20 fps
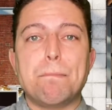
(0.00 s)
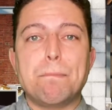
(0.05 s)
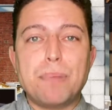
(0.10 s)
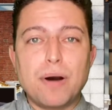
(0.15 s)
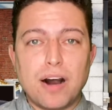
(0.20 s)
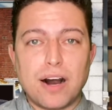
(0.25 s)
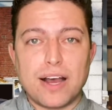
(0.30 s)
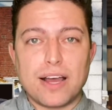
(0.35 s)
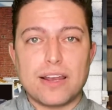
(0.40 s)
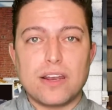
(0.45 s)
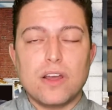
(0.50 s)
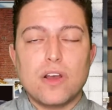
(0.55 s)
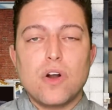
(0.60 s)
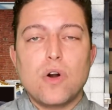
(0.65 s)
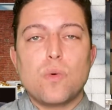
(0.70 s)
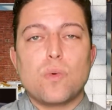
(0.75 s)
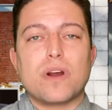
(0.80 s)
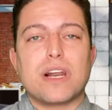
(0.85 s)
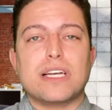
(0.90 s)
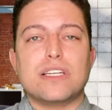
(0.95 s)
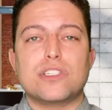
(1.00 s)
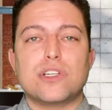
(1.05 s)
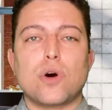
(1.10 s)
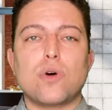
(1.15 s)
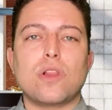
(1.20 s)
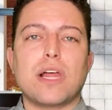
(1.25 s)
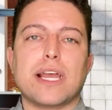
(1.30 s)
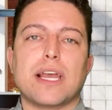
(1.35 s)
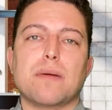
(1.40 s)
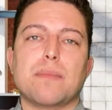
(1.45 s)
But what I don't
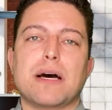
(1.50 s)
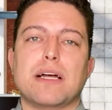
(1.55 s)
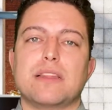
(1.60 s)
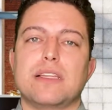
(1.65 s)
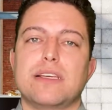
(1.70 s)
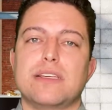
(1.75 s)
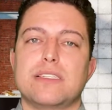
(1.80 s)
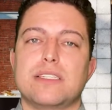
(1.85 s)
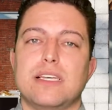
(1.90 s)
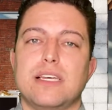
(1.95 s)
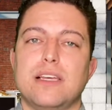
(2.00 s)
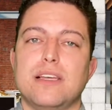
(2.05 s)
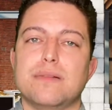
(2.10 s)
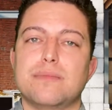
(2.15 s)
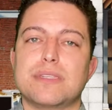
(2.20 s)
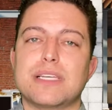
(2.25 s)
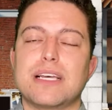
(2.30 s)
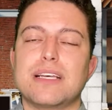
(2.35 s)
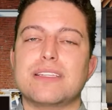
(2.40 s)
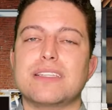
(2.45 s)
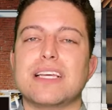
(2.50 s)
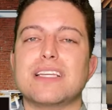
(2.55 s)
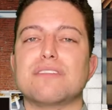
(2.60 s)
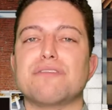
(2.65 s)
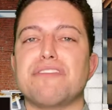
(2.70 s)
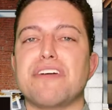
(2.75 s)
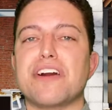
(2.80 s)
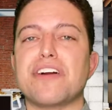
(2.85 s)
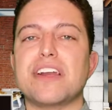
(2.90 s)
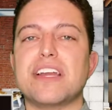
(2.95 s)
like about these teams is it's
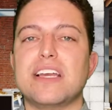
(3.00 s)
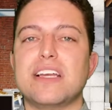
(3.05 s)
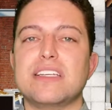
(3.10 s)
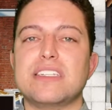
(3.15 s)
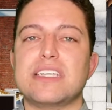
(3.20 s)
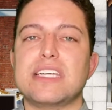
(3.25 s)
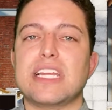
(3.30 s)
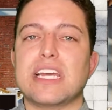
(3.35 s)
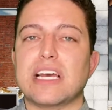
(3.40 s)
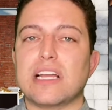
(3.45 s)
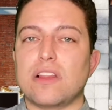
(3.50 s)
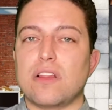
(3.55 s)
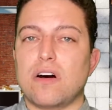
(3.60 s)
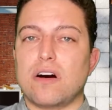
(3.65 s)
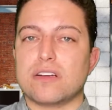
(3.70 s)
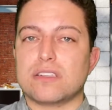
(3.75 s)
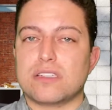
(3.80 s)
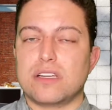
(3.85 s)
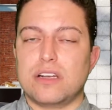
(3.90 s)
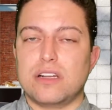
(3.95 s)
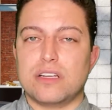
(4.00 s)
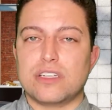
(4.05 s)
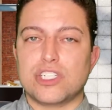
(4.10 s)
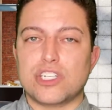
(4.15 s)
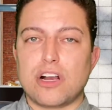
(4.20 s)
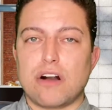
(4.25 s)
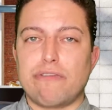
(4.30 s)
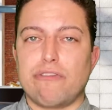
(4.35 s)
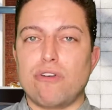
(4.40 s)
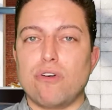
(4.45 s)
very easy to get lost in a
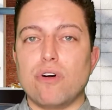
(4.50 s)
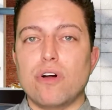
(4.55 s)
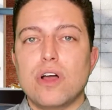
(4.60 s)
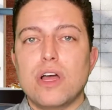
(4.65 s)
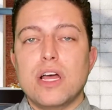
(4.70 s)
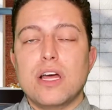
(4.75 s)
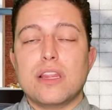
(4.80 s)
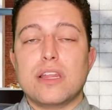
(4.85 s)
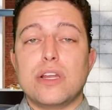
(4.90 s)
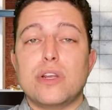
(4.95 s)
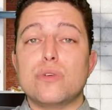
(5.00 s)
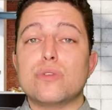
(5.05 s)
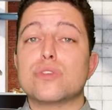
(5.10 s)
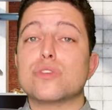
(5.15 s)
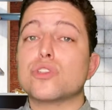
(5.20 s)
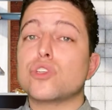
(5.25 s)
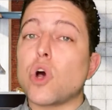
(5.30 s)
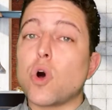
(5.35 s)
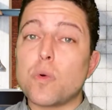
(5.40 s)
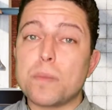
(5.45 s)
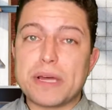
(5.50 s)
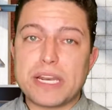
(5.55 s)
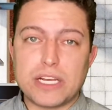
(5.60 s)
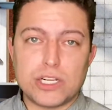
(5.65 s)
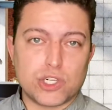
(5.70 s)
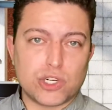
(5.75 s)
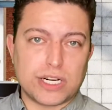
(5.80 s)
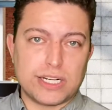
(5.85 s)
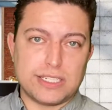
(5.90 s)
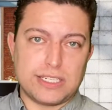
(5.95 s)
shuffle. They do so many
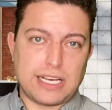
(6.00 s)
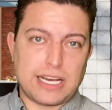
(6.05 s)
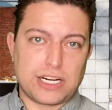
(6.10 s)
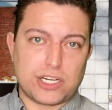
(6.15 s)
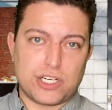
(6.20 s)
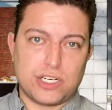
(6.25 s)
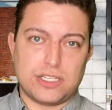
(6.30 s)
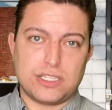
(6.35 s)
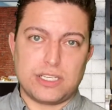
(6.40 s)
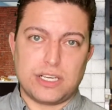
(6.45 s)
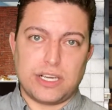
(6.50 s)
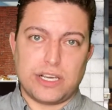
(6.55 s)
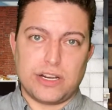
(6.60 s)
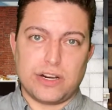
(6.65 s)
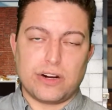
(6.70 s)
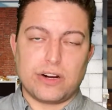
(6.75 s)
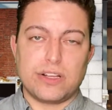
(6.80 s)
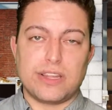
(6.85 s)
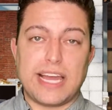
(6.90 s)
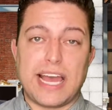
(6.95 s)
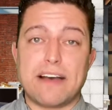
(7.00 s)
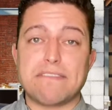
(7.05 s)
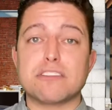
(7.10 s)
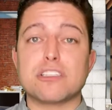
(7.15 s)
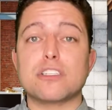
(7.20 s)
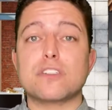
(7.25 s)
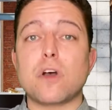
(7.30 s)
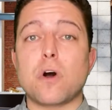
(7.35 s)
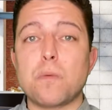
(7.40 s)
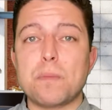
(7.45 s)
transactions a year. They have
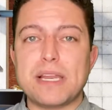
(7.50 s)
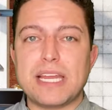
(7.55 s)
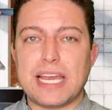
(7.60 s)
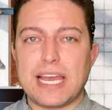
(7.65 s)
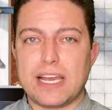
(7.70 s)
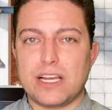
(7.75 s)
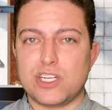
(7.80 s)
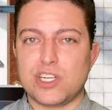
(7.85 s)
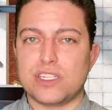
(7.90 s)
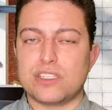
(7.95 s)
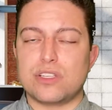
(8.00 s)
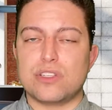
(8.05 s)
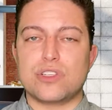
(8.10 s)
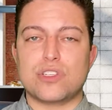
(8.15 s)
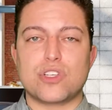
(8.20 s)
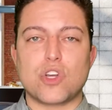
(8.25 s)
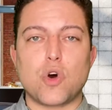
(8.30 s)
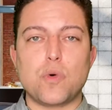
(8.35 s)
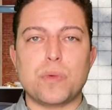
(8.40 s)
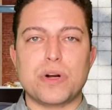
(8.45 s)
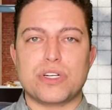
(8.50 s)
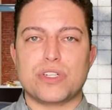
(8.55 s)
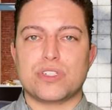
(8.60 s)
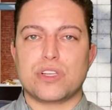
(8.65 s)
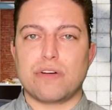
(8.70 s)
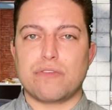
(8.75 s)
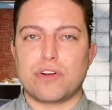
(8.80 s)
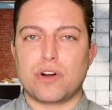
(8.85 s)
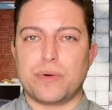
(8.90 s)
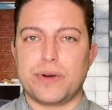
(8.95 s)
so many agents and so much
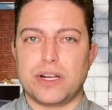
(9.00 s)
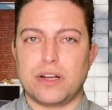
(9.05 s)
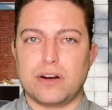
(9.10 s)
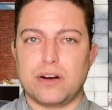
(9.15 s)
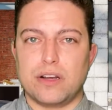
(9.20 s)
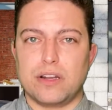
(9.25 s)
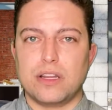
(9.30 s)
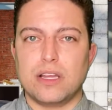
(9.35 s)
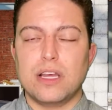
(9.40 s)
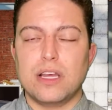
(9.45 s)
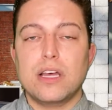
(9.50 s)
stuff going on.